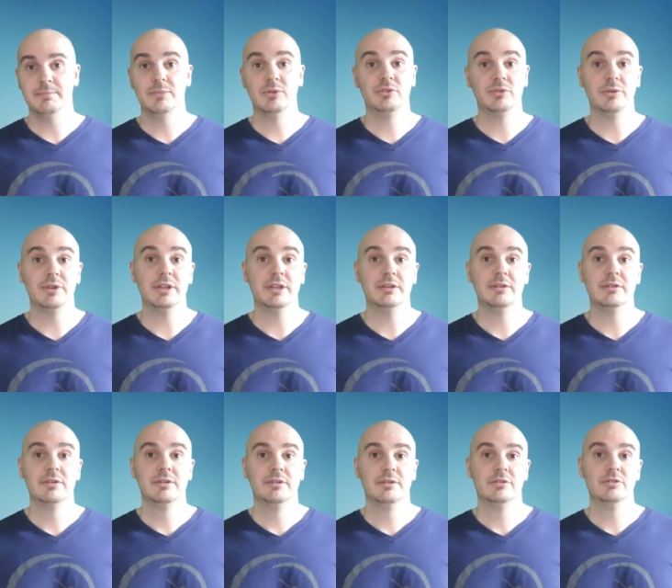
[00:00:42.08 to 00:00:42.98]
so
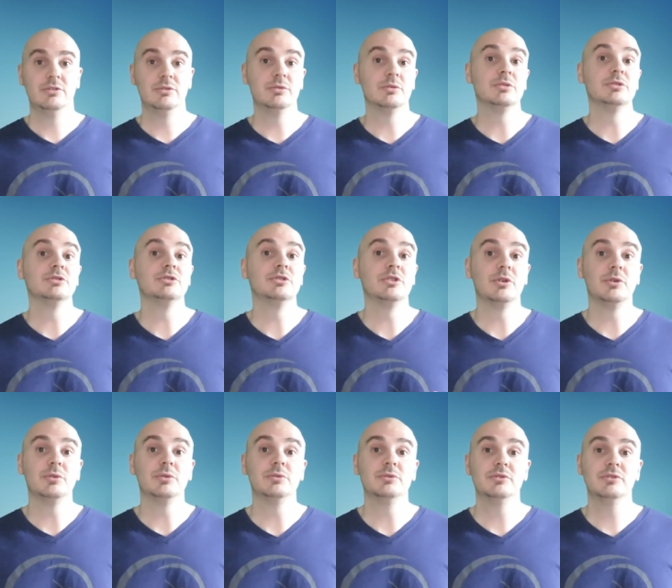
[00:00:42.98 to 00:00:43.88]
that Google
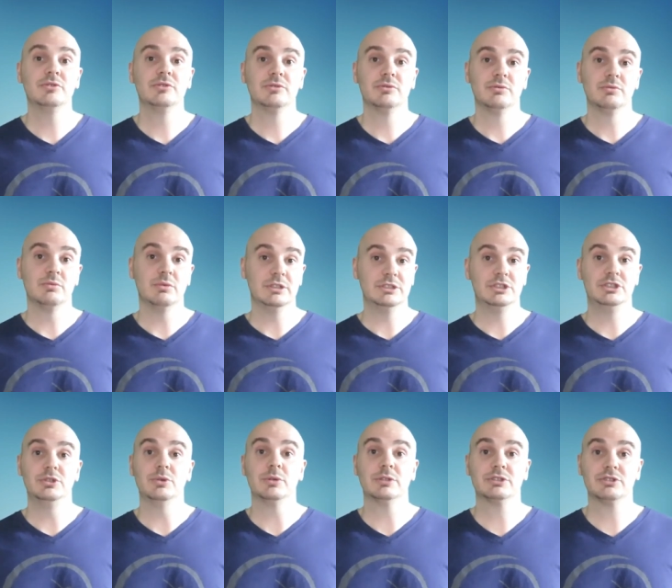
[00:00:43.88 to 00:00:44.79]
knows
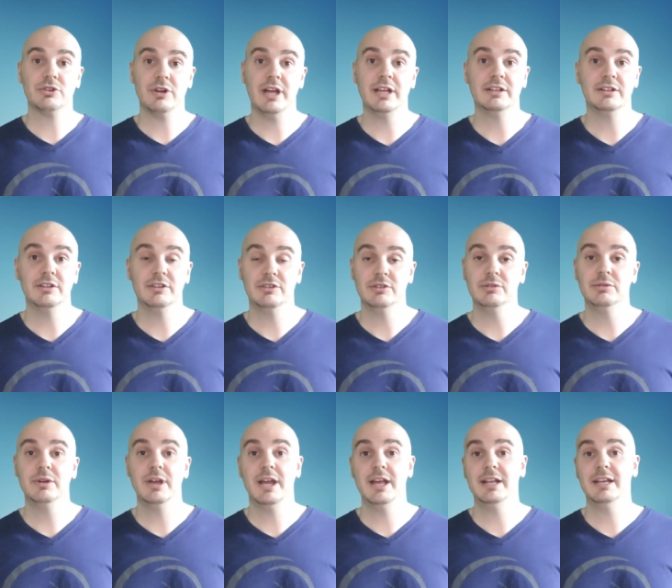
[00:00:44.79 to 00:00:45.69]
what you're trying to
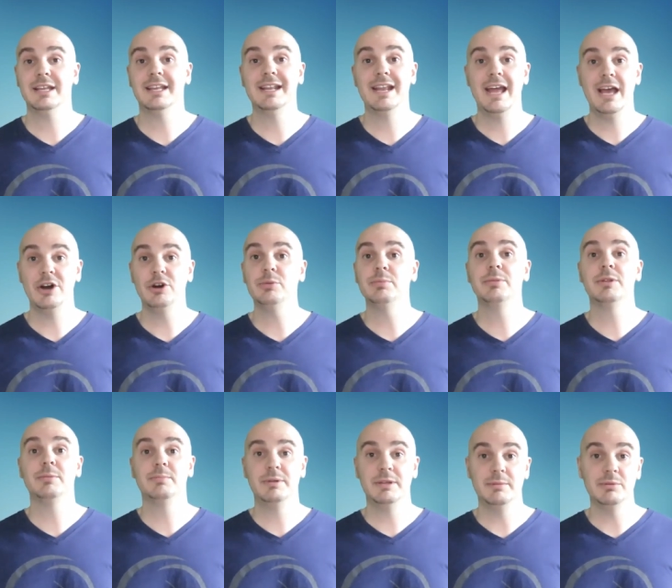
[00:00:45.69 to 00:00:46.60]
do, and it can help
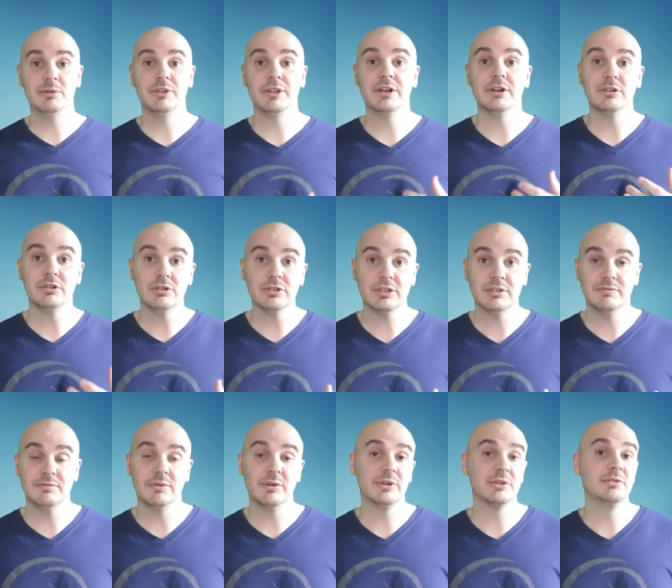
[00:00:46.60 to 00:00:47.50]
the people that are
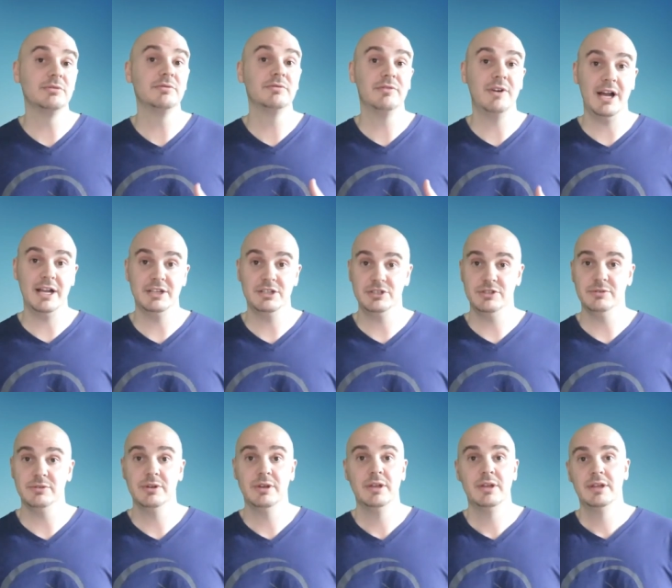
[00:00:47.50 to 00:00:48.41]
looking for you find
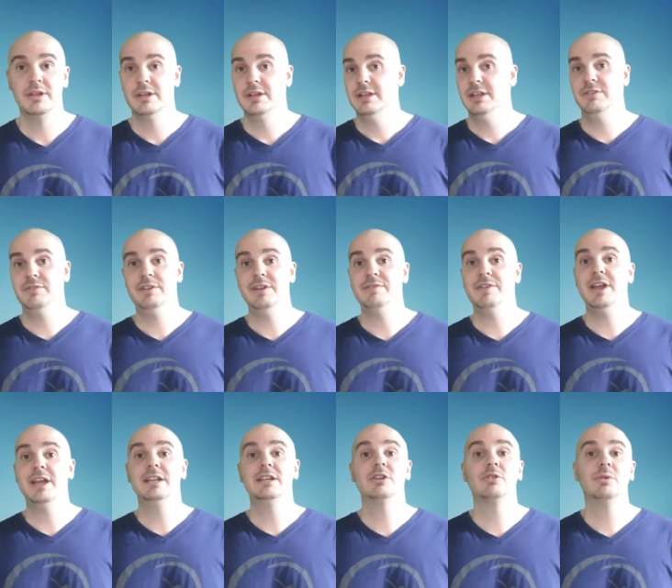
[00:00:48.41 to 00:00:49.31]
you. If you
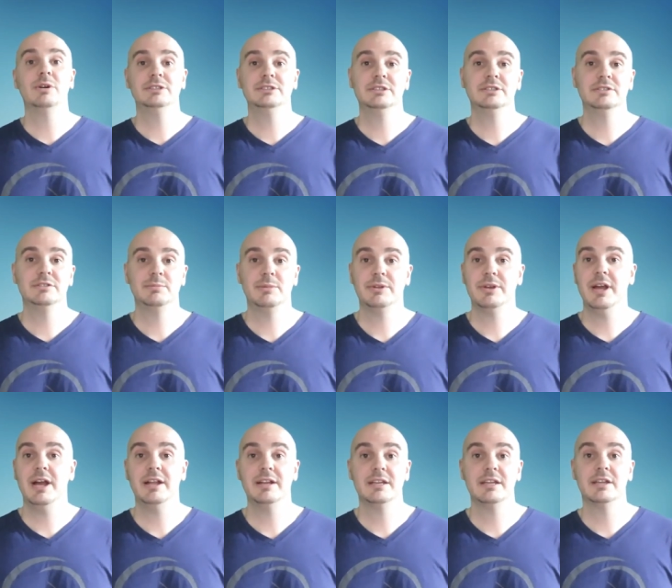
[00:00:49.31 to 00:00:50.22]
have any questions about
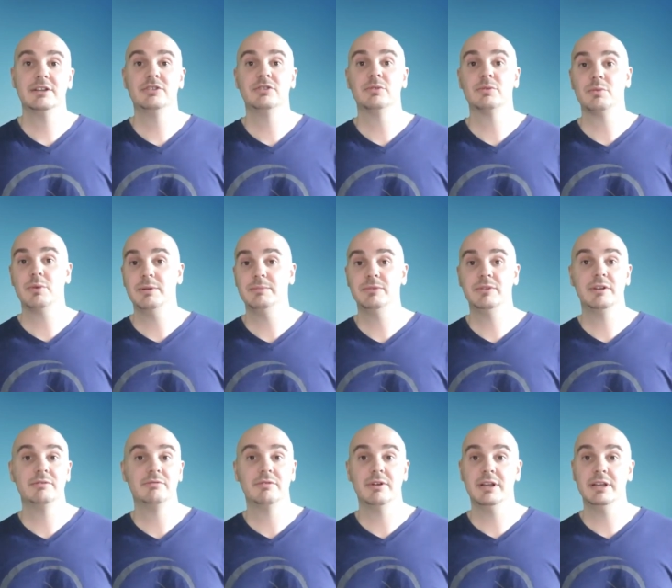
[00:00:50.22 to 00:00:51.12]
how to get your
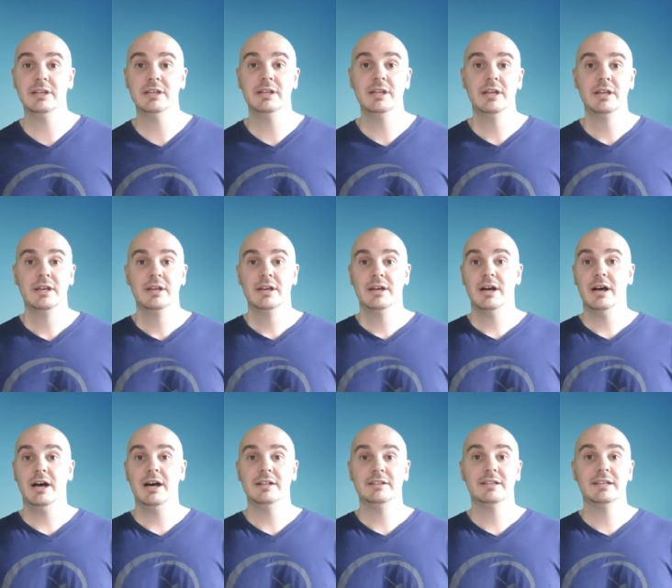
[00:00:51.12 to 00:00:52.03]
website ready,
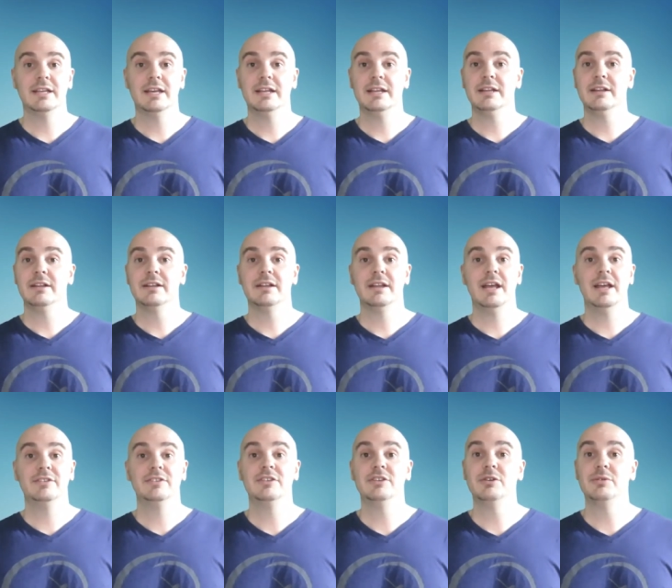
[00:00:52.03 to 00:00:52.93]
to get it
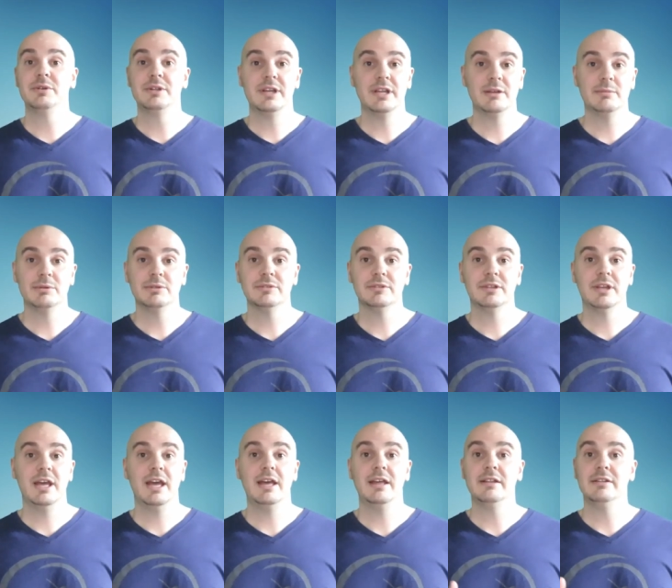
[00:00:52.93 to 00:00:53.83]
SEO enabled
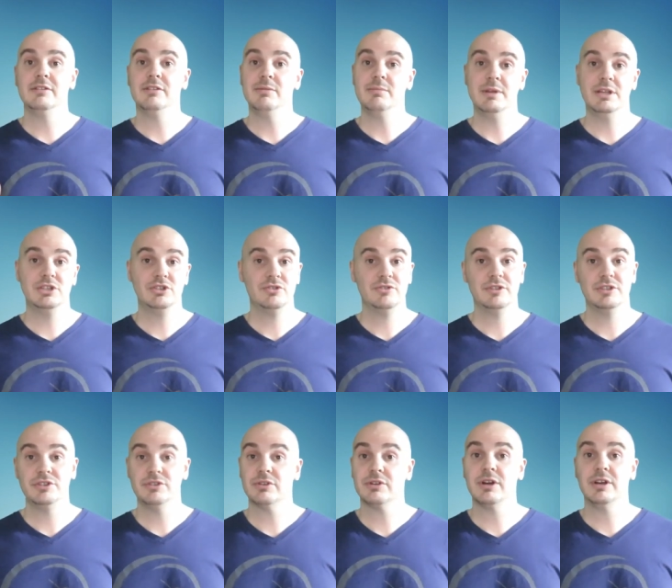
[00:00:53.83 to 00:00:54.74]
and to make sure
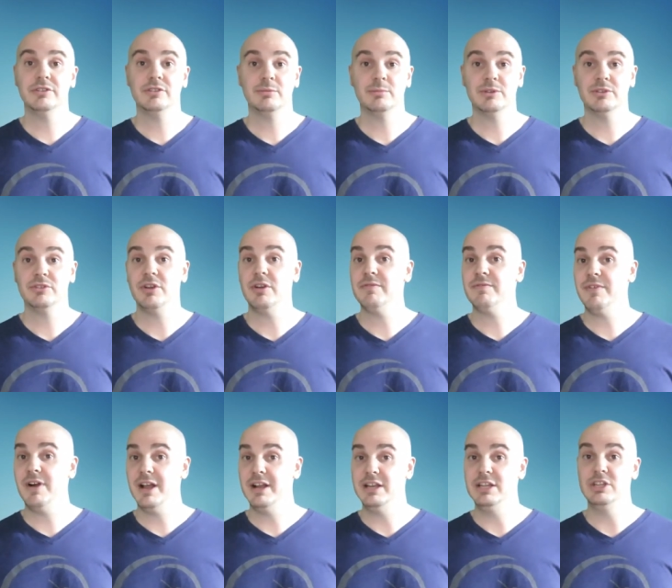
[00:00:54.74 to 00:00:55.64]
that your customers start
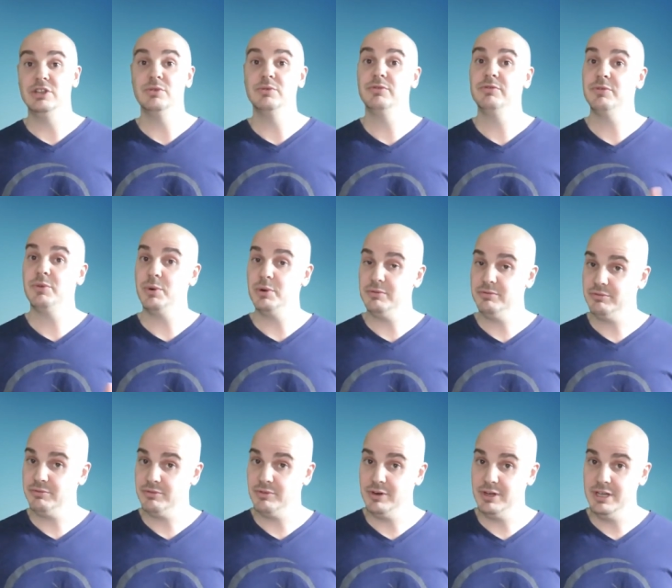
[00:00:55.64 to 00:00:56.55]
finding you for
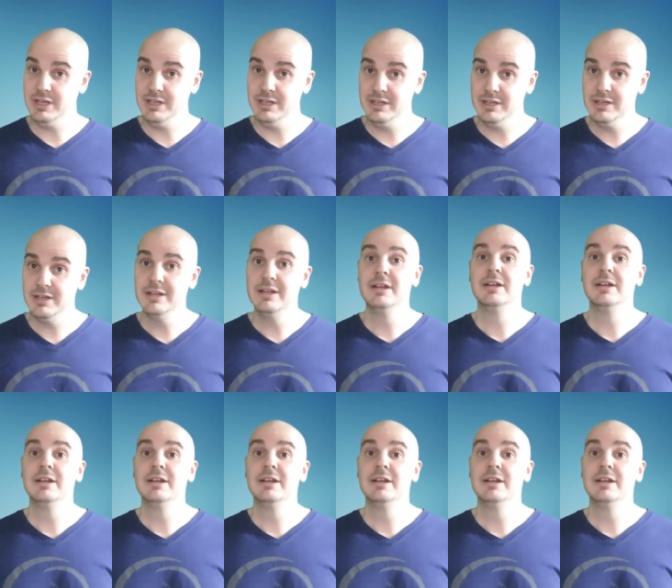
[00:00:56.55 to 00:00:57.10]
free,